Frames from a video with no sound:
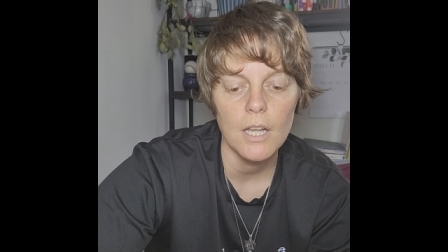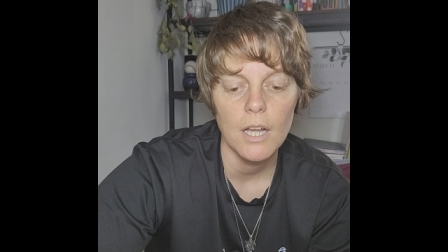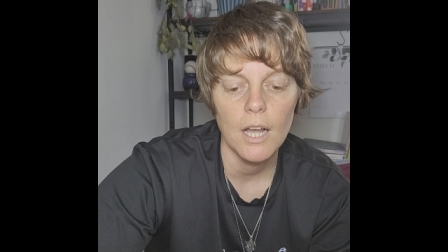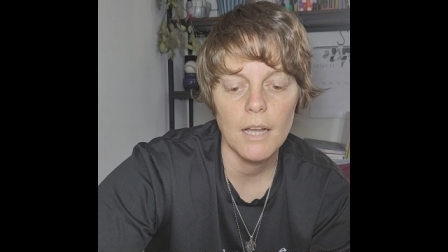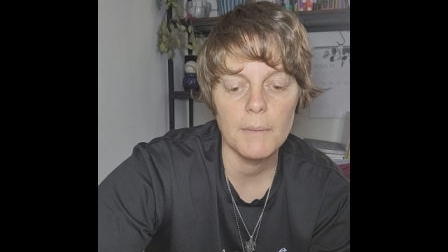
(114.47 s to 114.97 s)

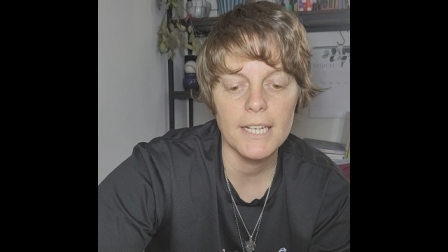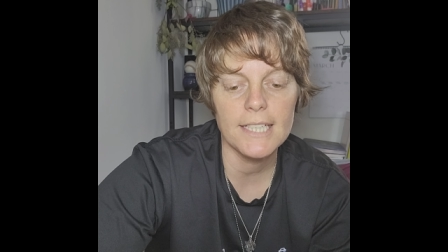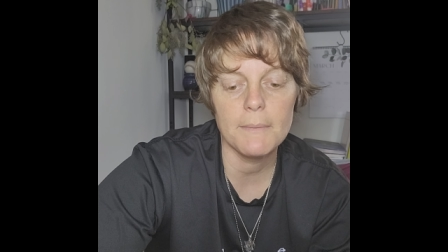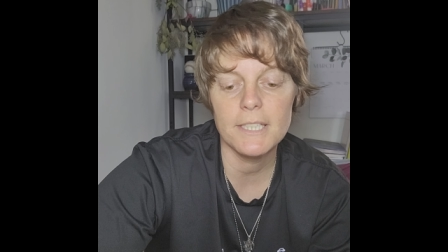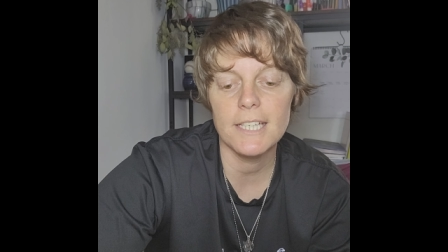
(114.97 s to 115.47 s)
Um,
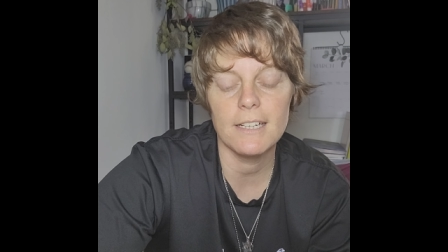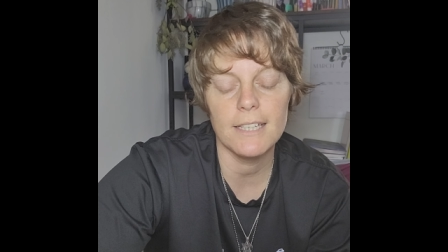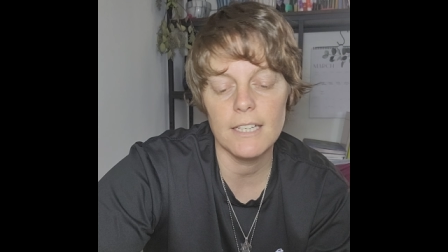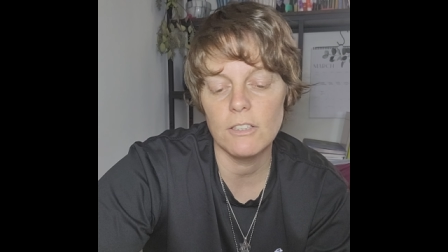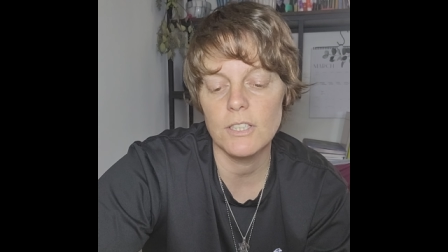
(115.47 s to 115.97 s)
anytime I see
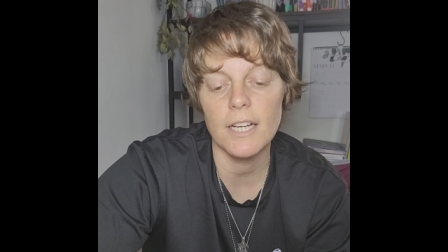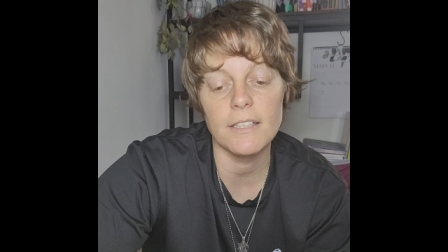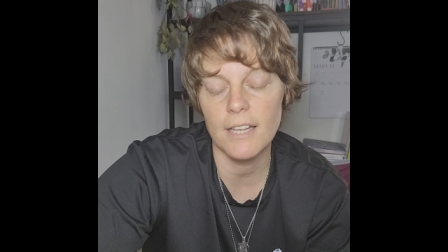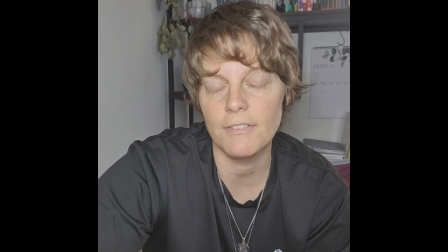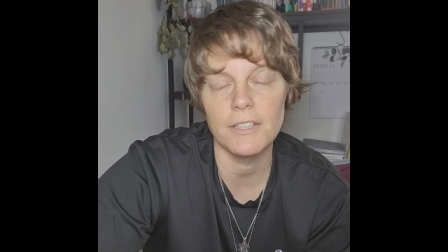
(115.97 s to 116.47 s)
clouds, I
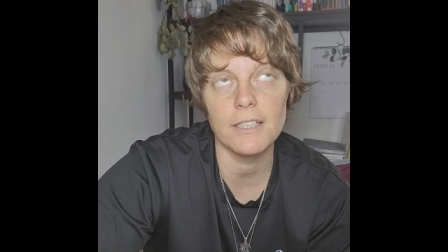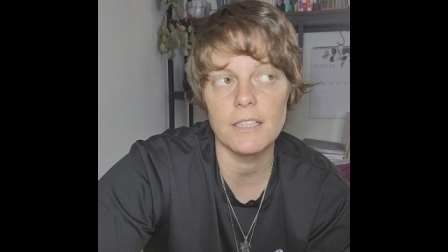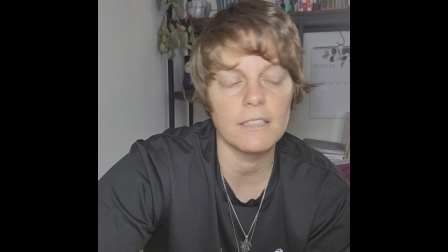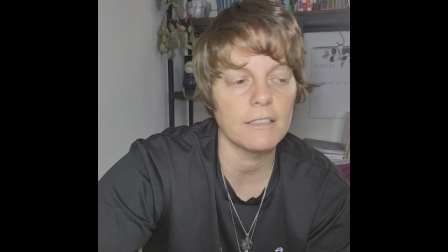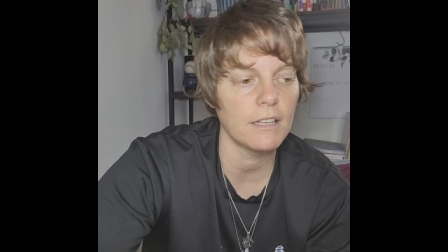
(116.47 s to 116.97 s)

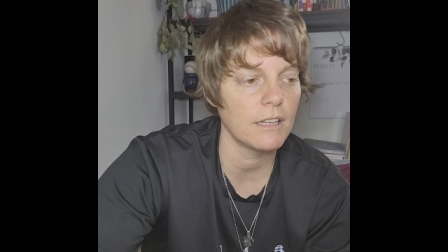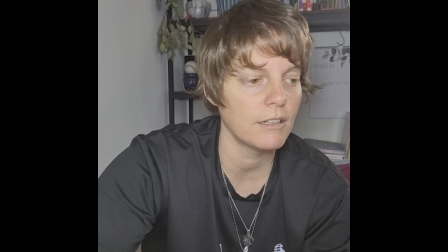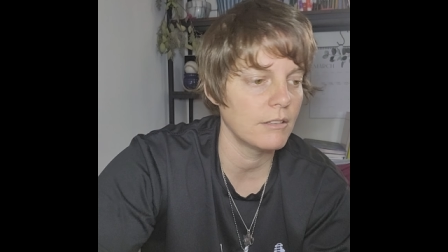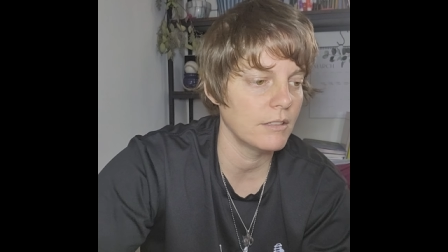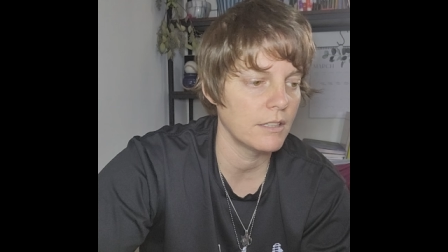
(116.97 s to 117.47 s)
definitely, uh,
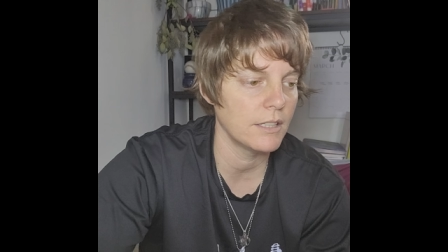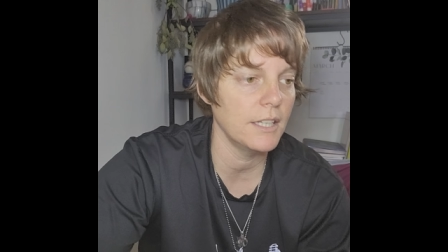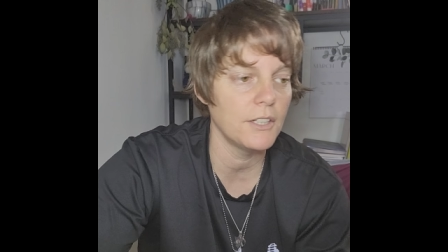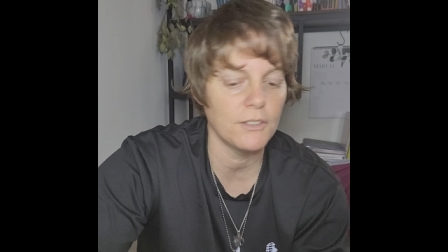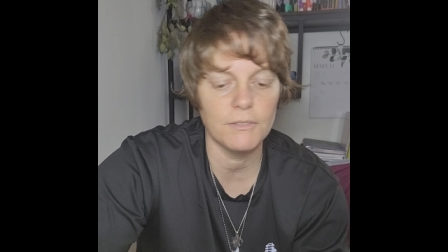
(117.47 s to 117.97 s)
uh, you
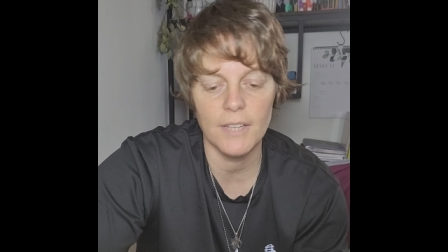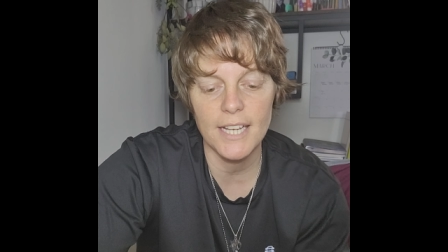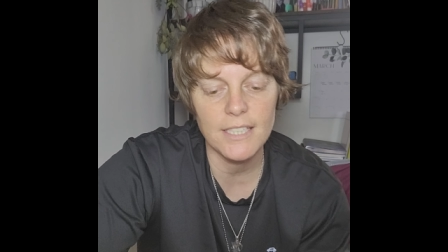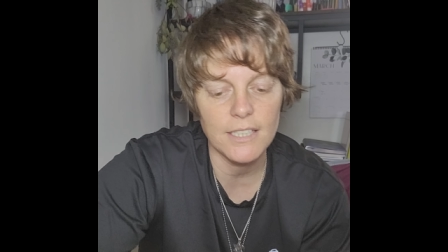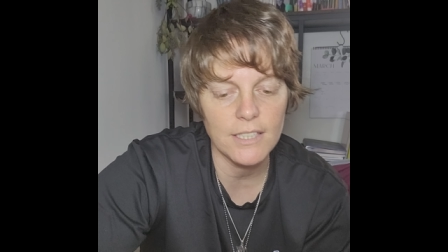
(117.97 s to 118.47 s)
know,
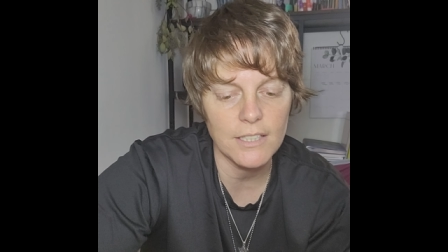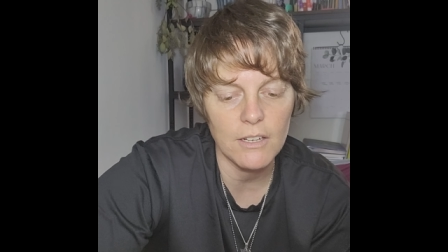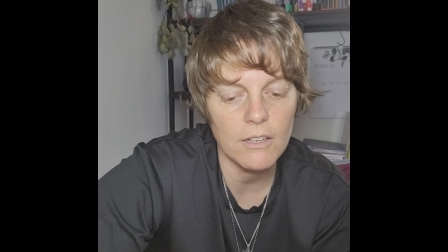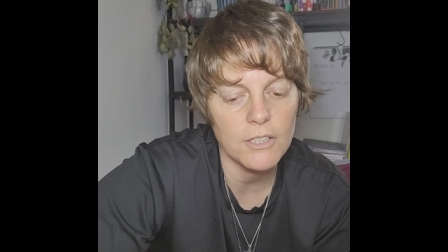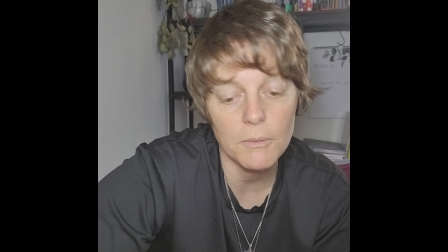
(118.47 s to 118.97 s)
aces
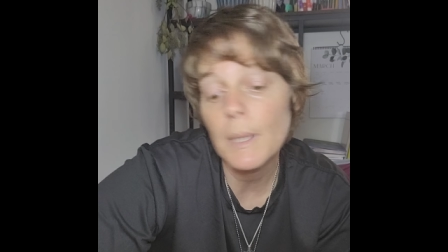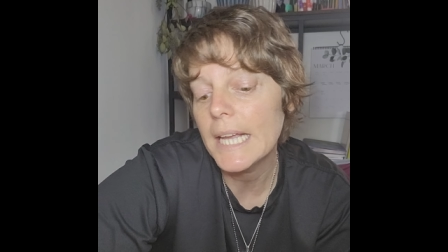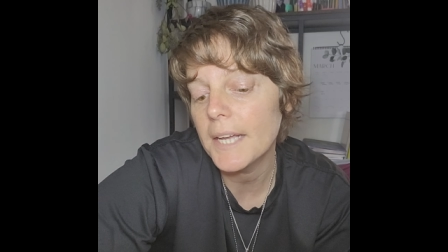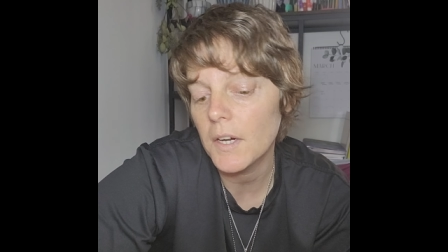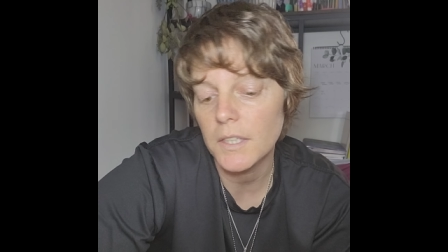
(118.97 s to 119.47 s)
to
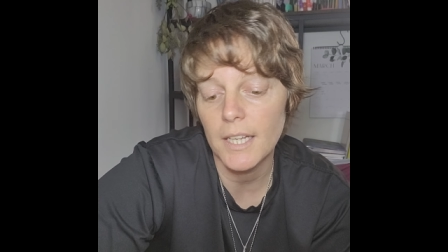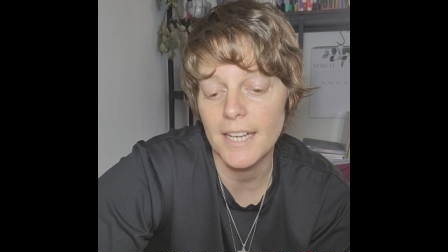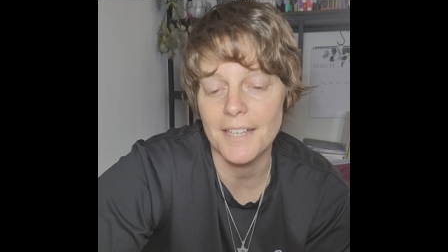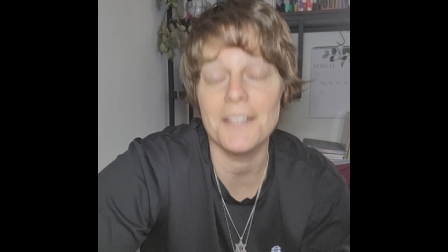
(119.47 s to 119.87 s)
me are like,